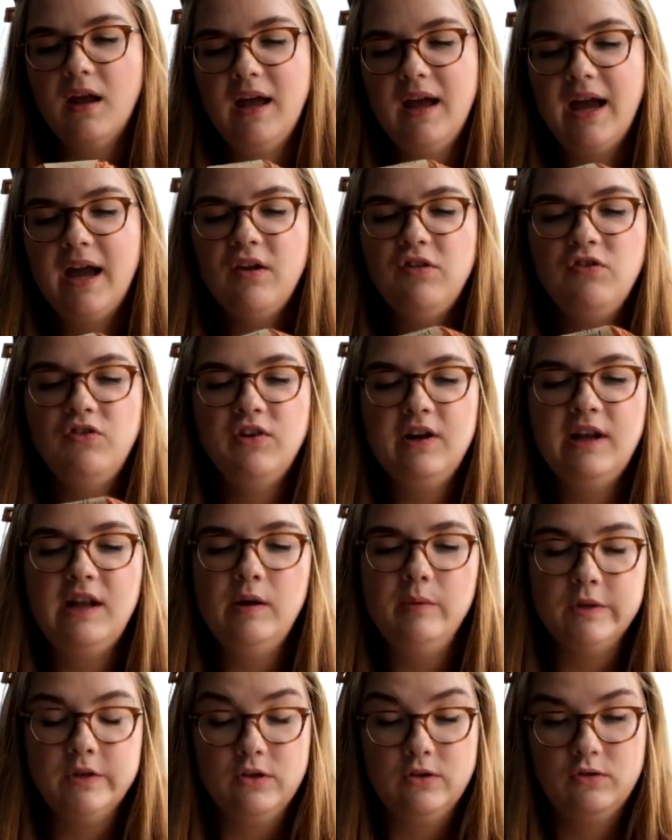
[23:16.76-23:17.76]
I really
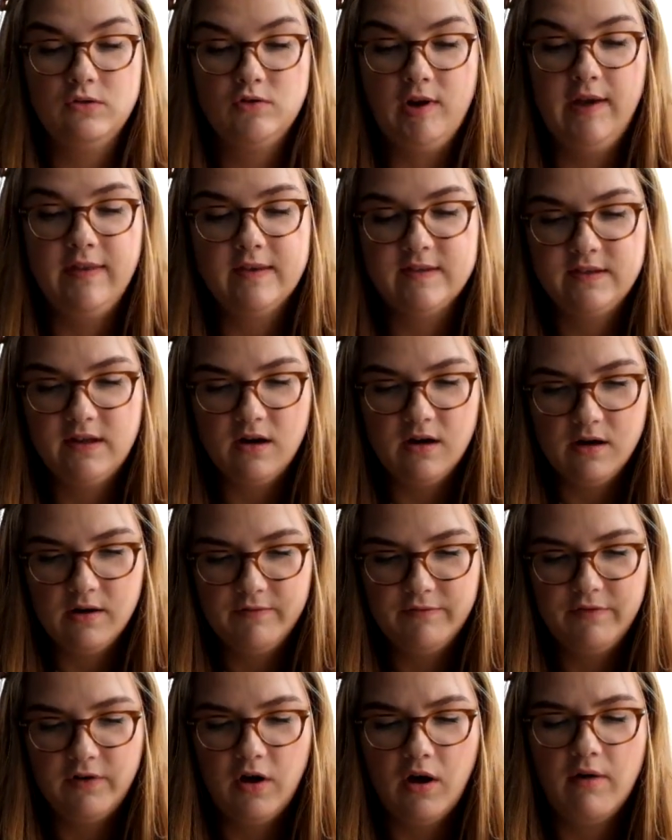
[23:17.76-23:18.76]
wanted to try this yarn
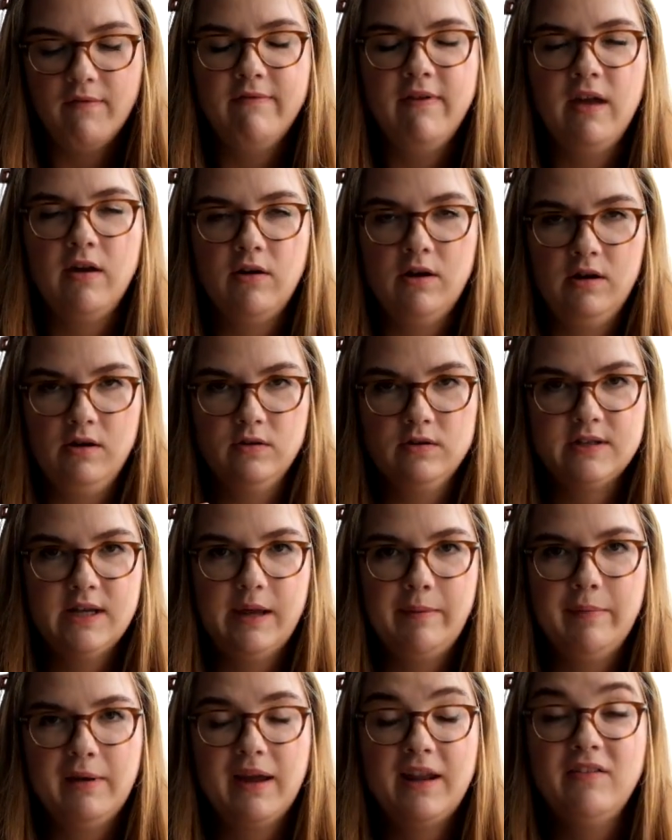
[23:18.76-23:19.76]
for a very long
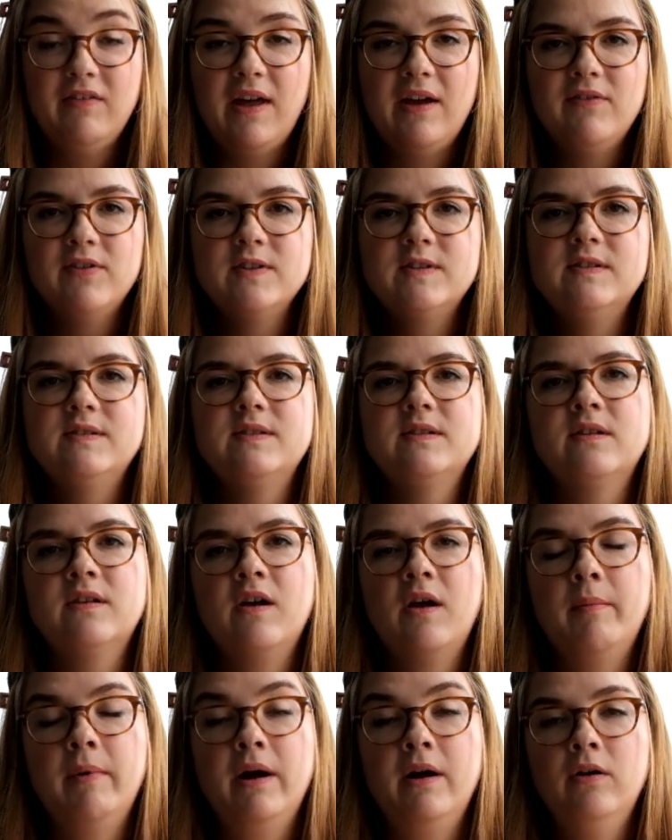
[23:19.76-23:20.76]
time, kind of ever since it's
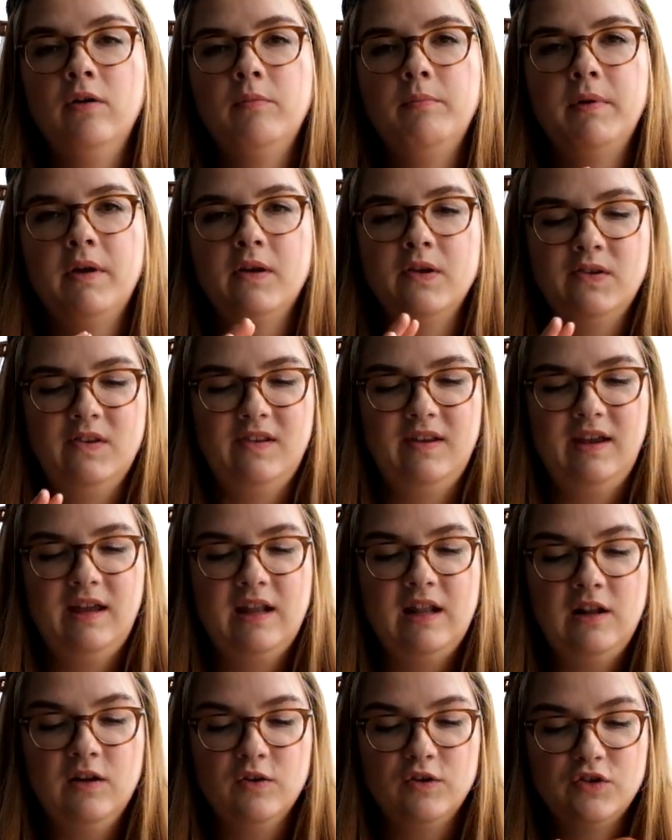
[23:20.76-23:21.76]
come out because
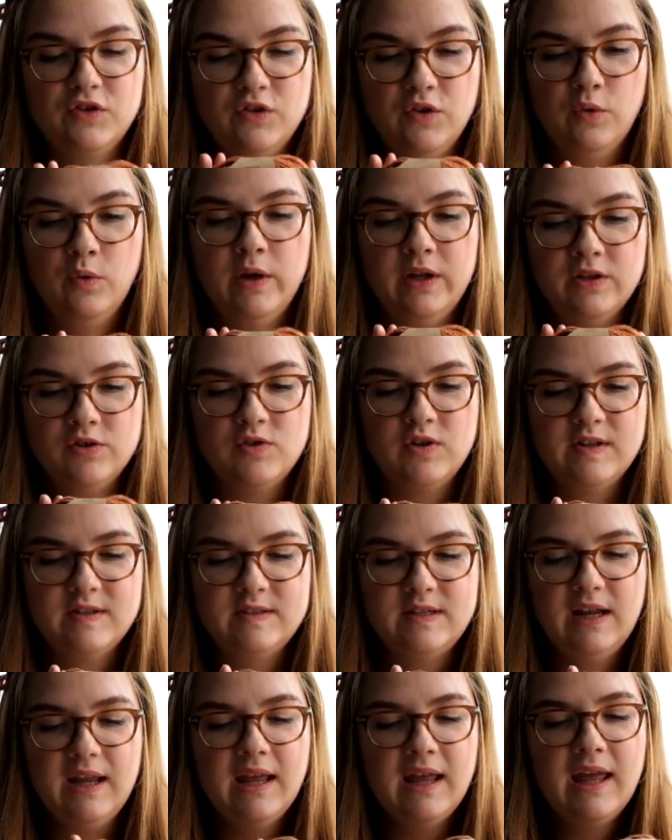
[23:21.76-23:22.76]
it looks so
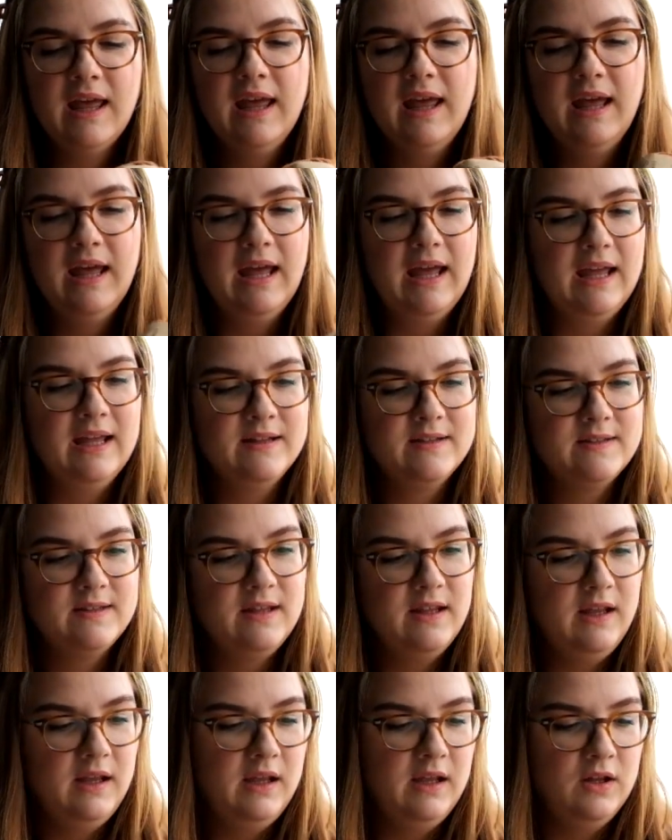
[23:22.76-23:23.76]
interesting. It's
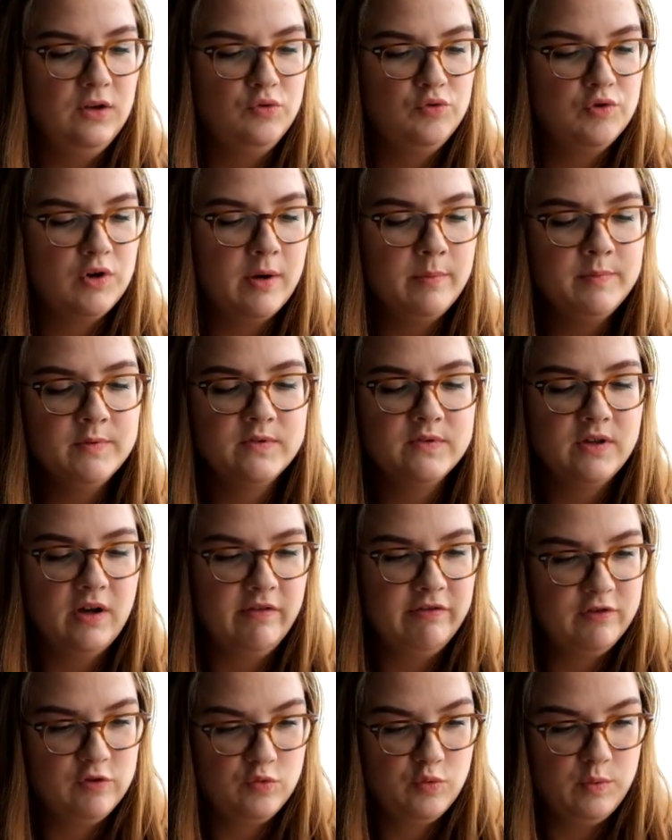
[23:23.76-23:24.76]
the Drop
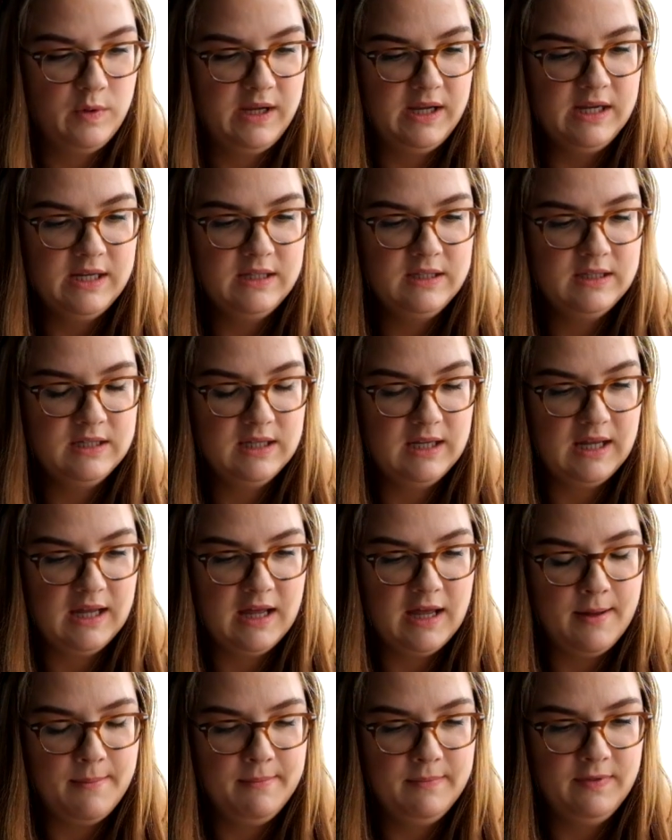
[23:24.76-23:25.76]
Soft Tweed.
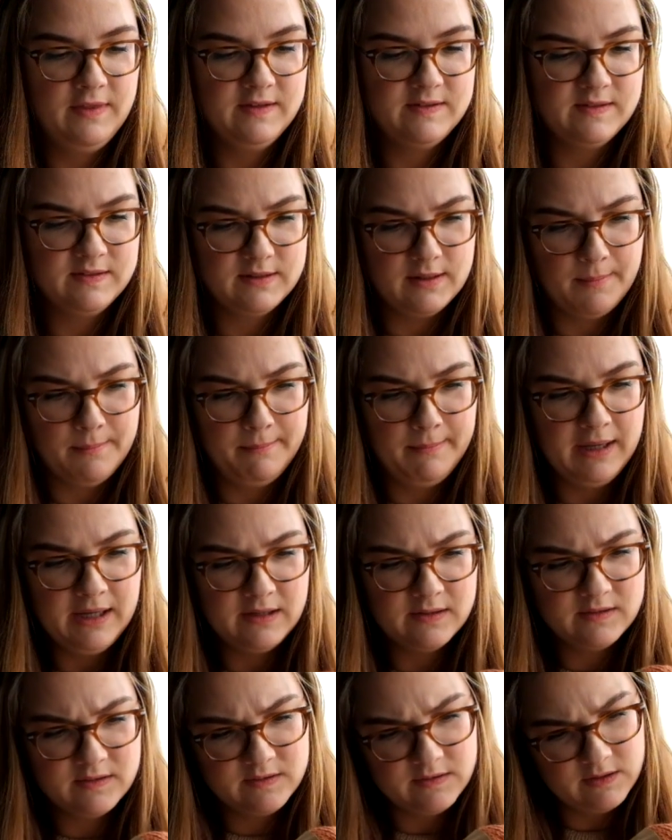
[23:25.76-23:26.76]
Um, this is a
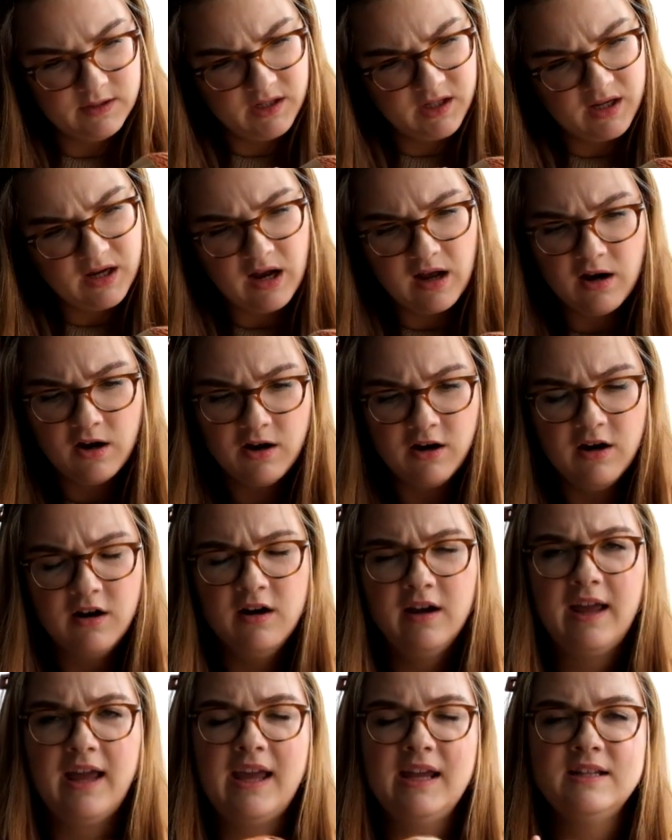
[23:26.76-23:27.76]
mix in
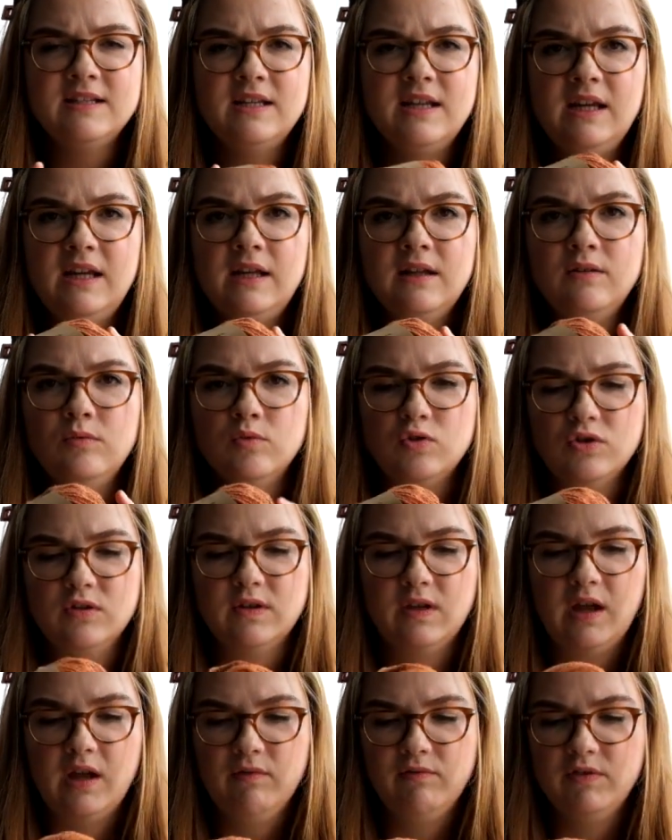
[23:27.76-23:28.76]
color 18, which is
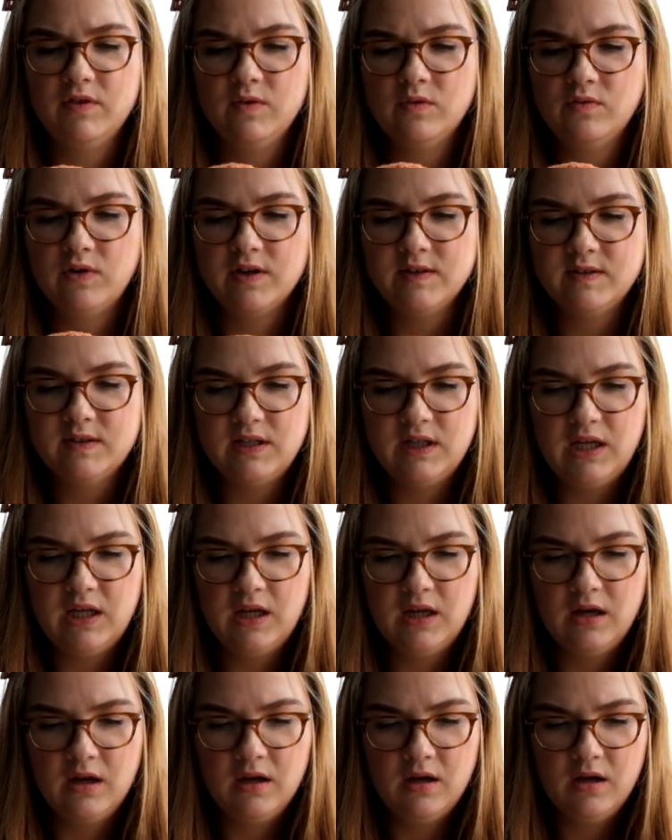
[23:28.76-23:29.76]
kind of this
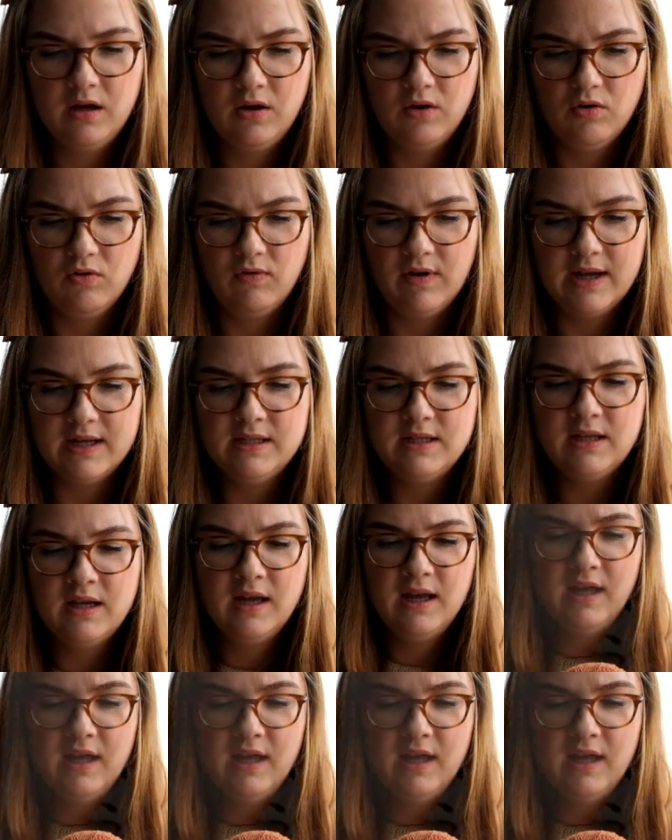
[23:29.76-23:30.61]
rusty red